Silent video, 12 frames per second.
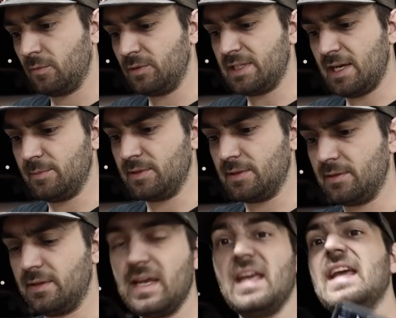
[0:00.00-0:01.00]
what time is it?
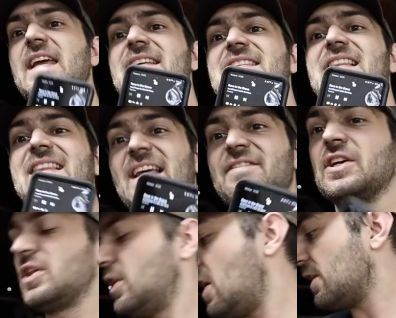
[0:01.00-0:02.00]
It is 11
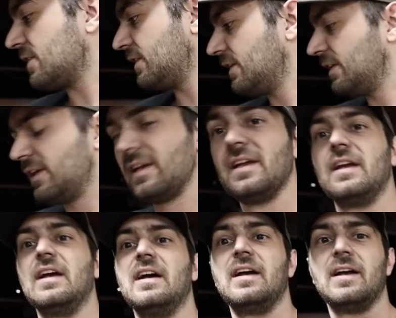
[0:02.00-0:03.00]
o'clock.
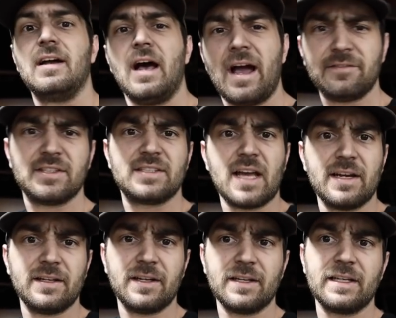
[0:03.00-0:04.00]
I've
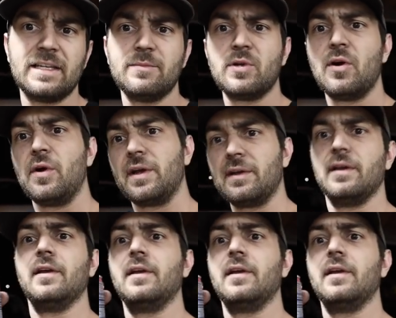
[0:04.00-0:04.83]
decided I'm gonna keep going.